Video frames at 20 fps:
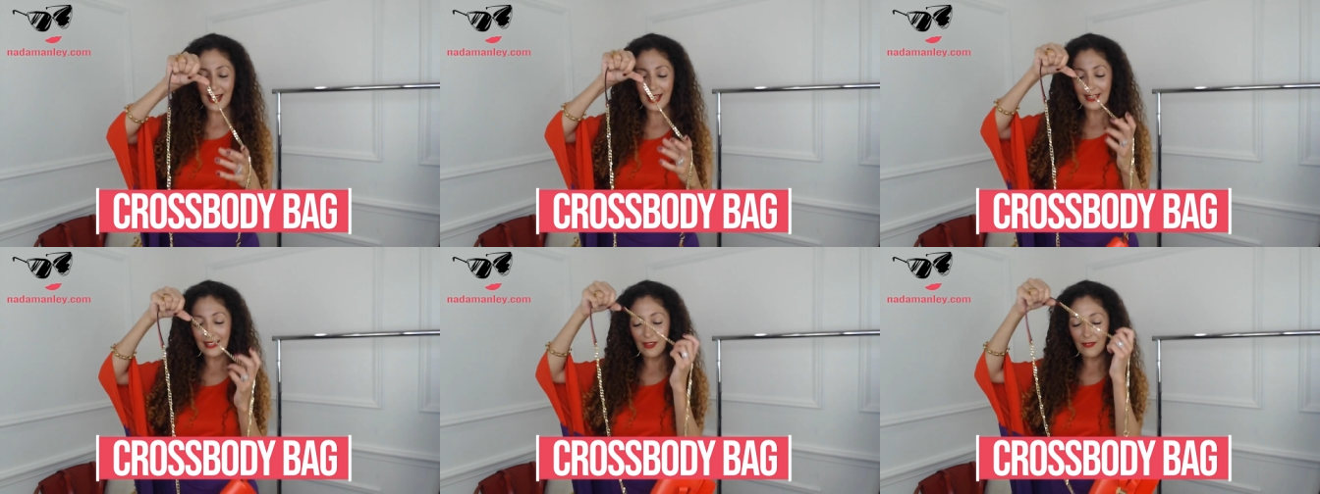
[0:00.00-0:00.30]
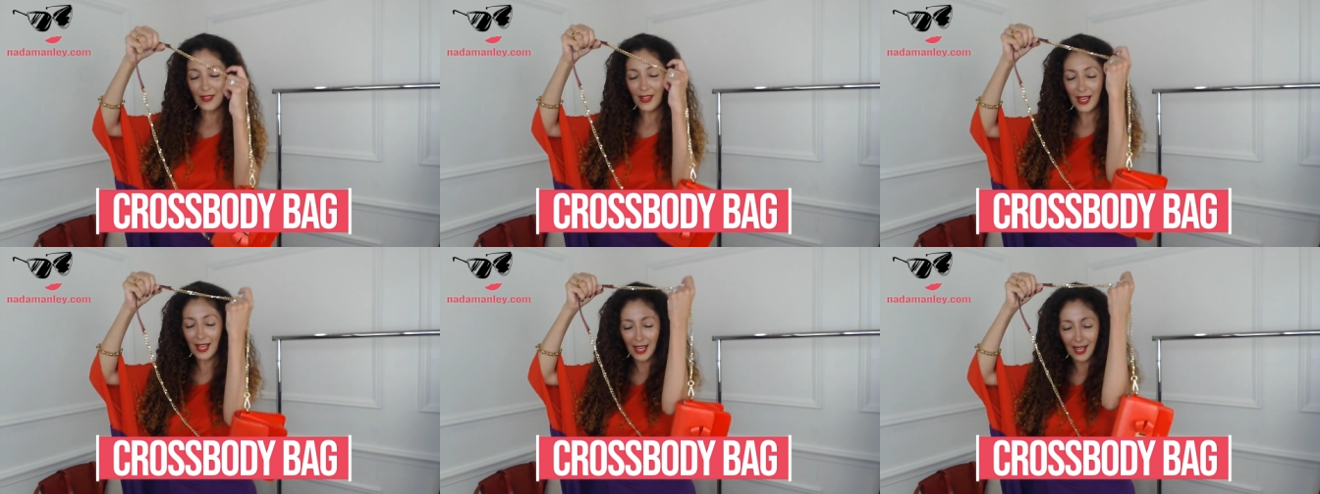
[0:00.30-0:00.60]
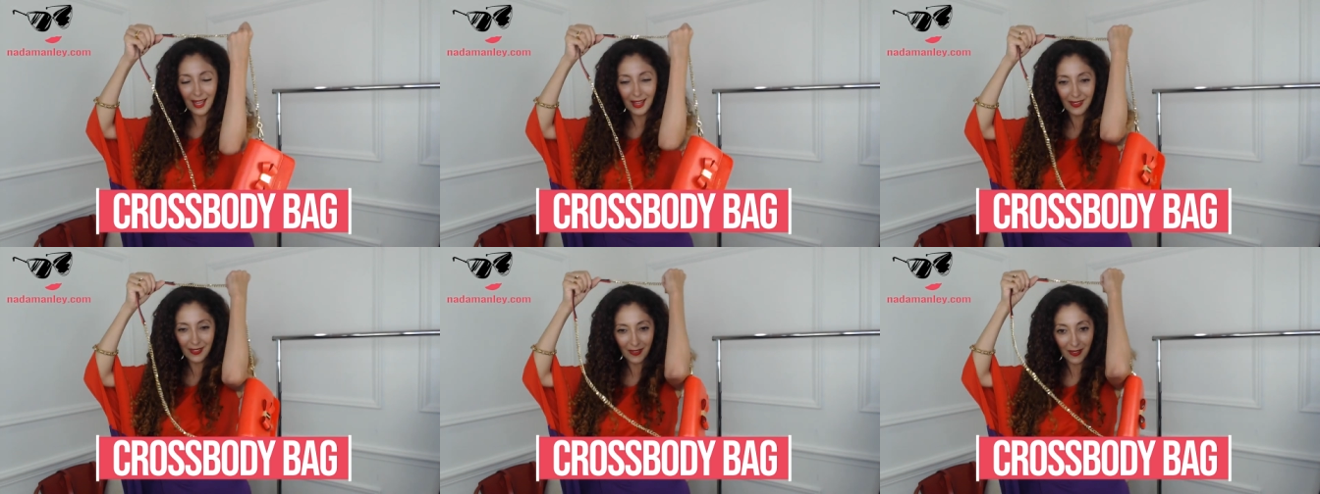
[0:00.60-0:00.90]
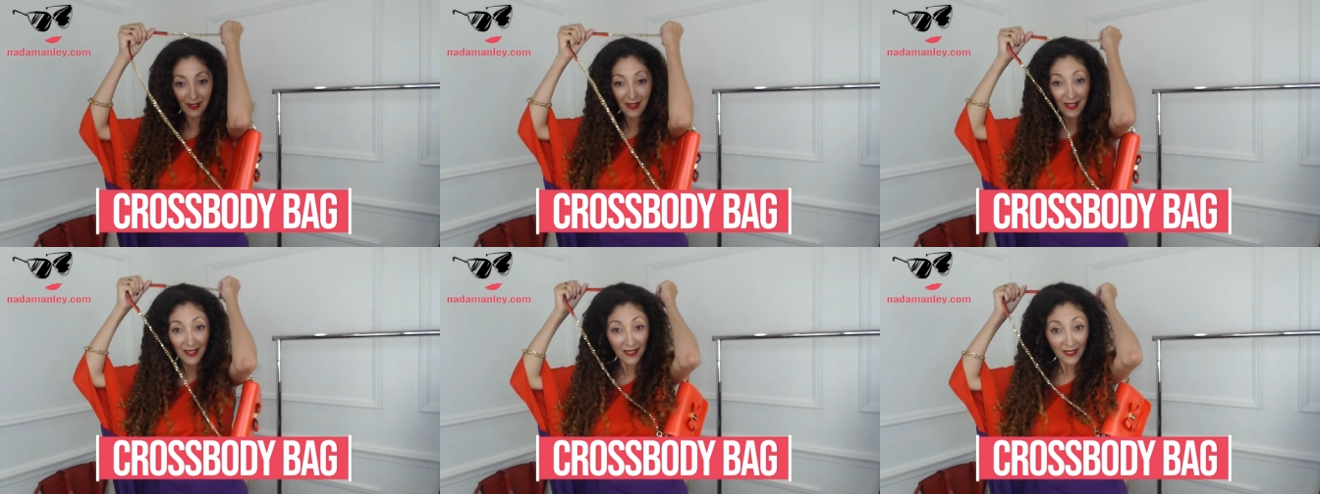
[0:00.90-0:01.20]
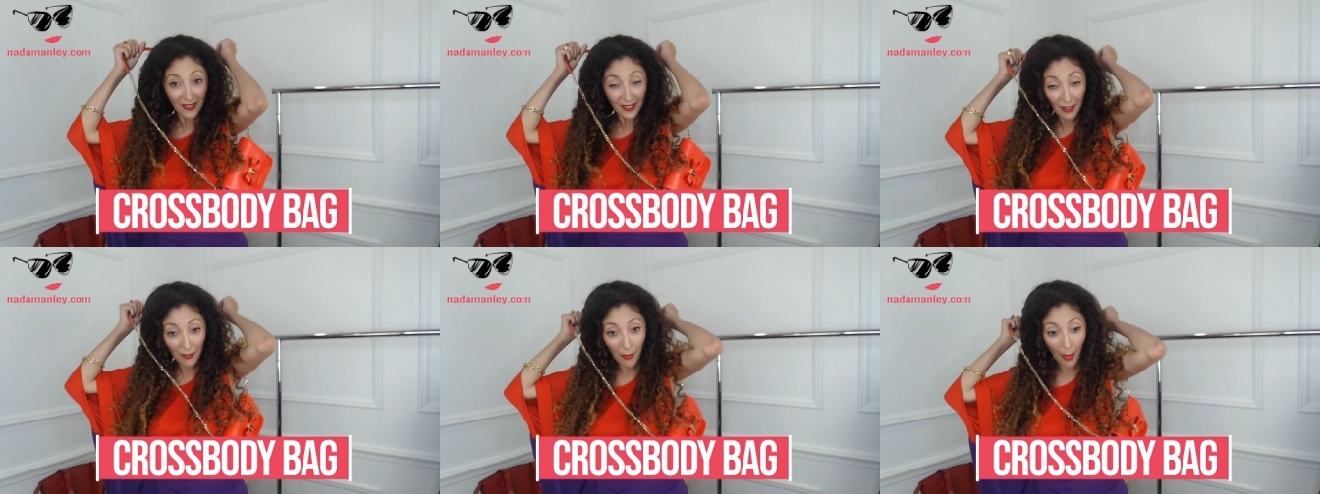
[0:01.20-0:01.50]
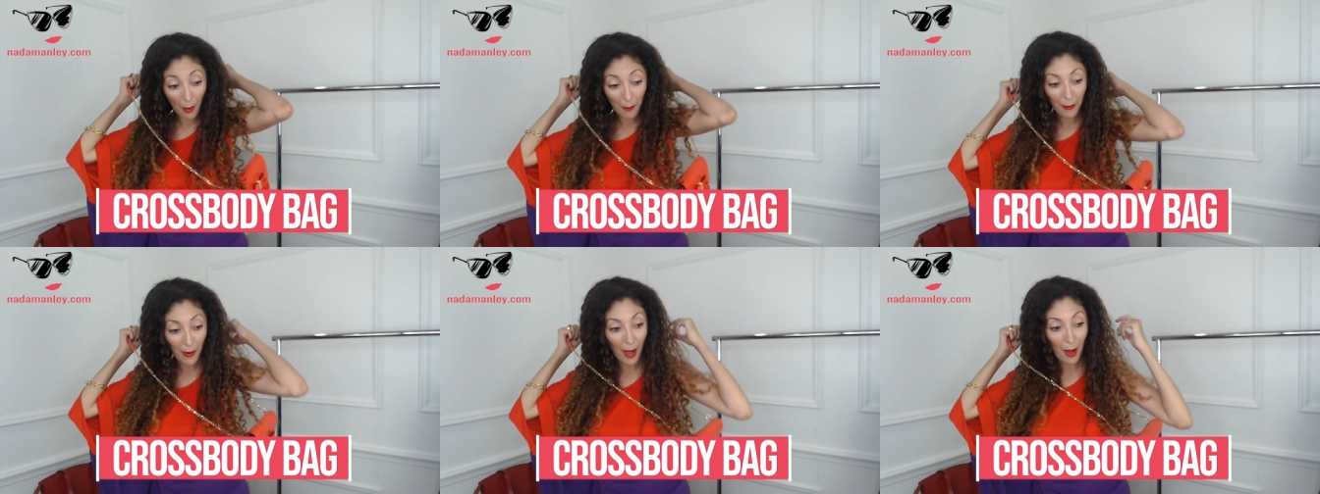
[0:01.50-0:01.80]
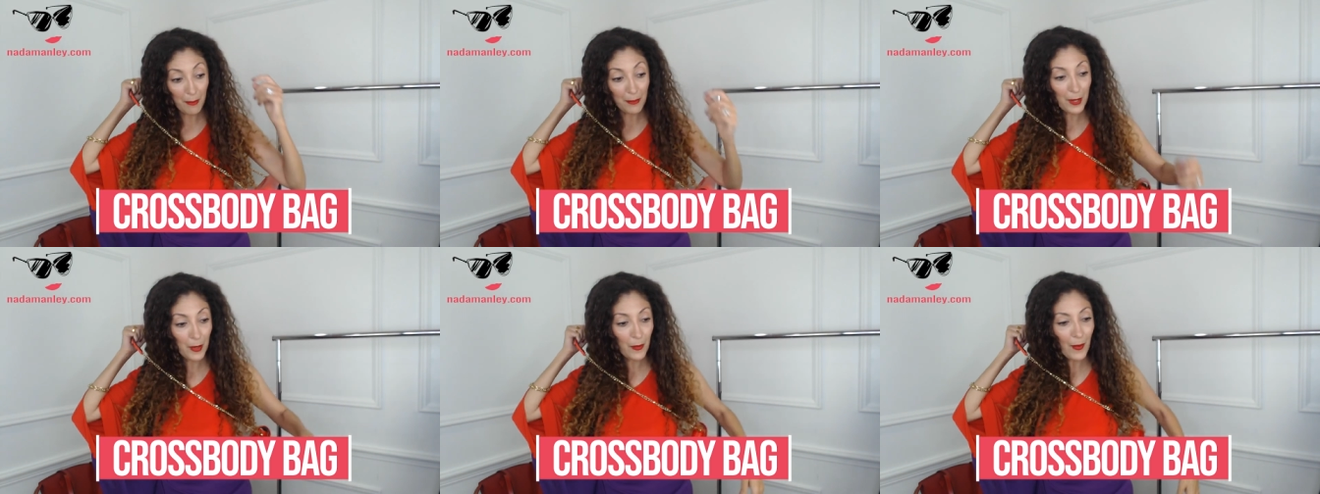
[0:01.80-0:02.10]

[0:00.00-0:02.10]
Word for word: I love the color, love that poppy